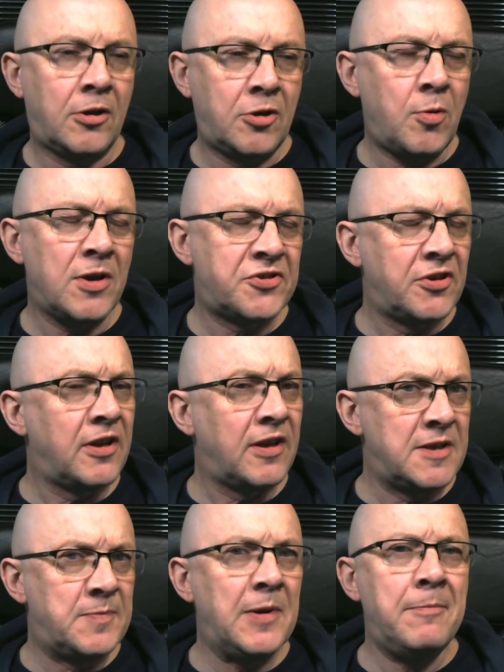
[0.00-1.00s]
A question that
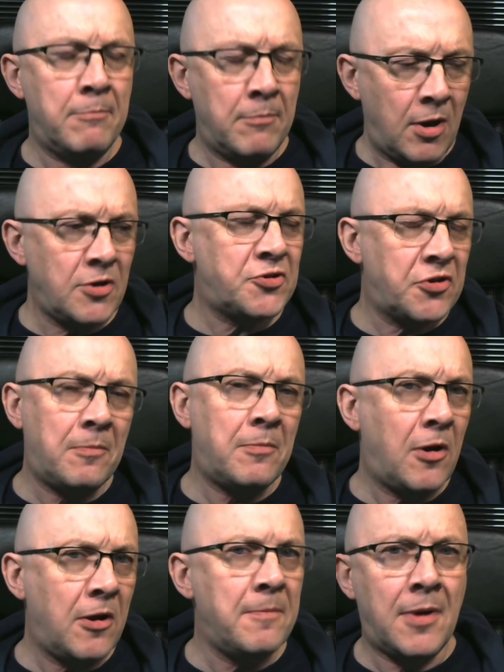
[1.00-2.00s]
has been much on
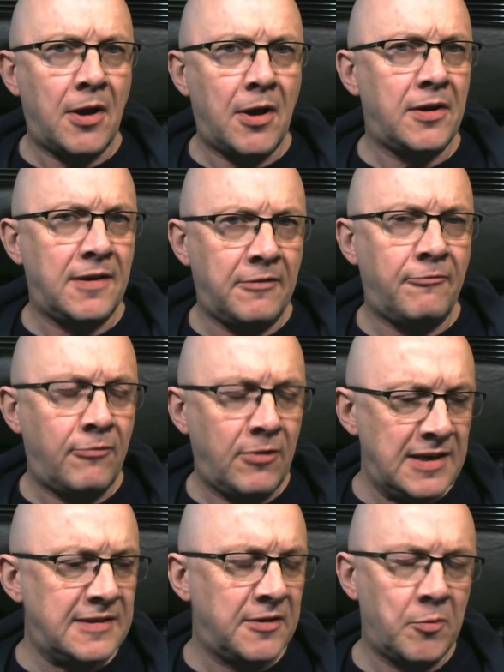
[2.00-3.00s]
my mind in
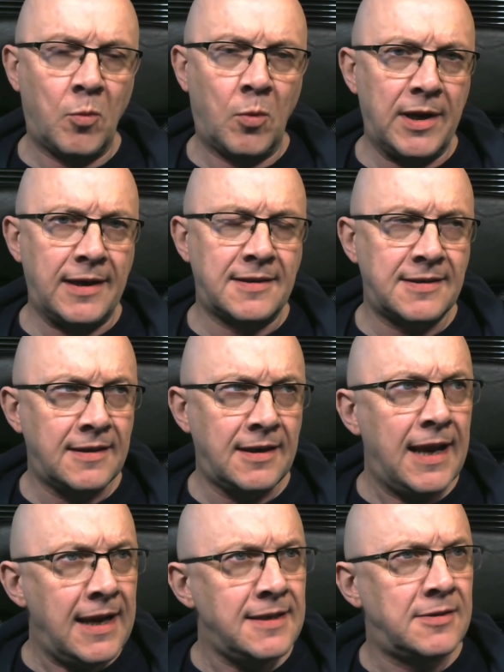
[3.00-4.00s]
recent weeks.
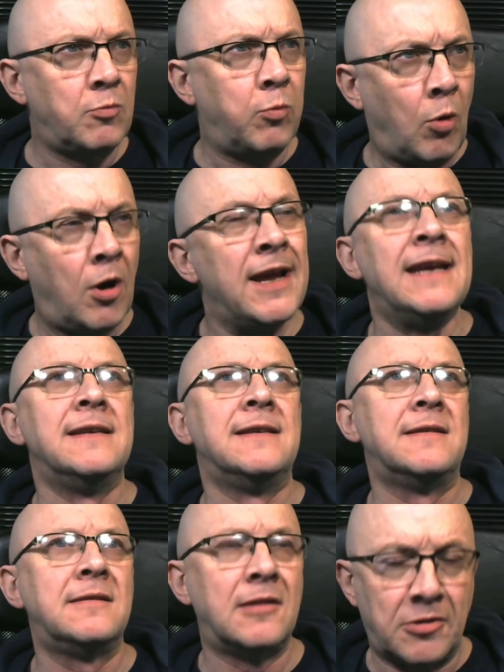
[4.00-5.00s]
What
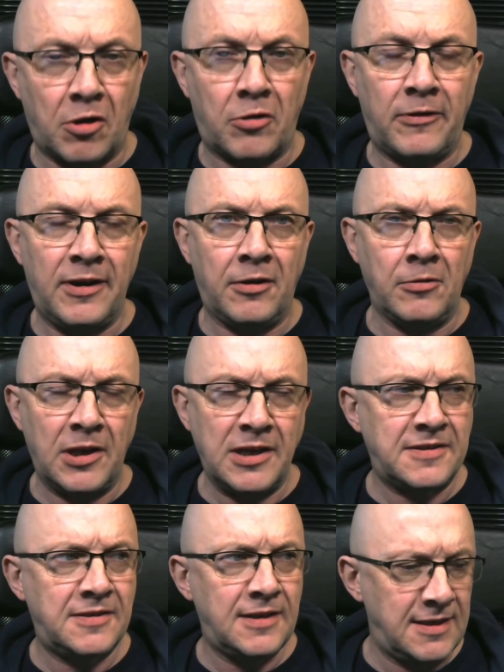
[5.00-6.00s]
is the
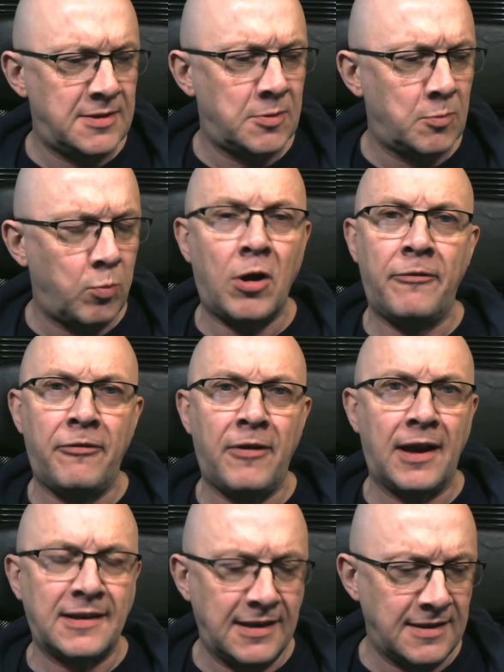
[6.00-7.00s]
Coriolis? What
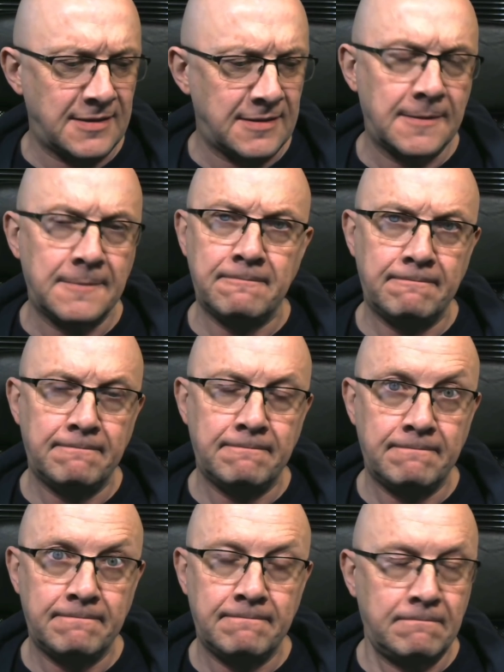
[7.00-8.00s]
effect is?
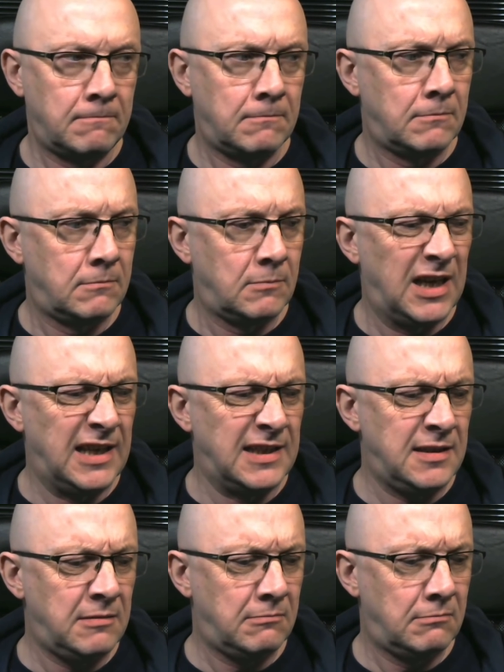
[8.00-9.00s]
Is
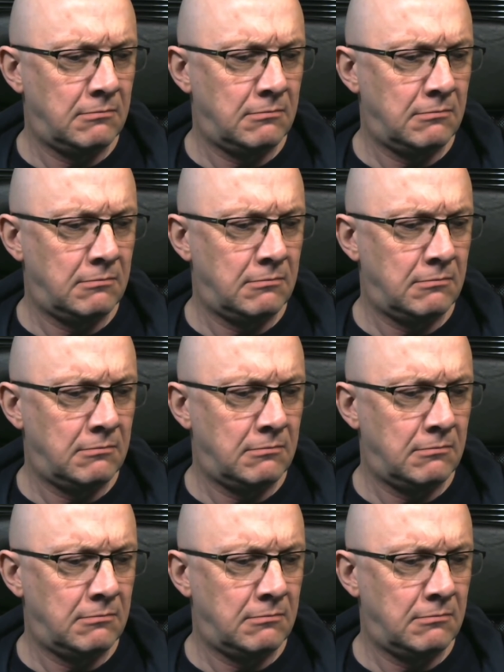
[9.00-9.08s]
it?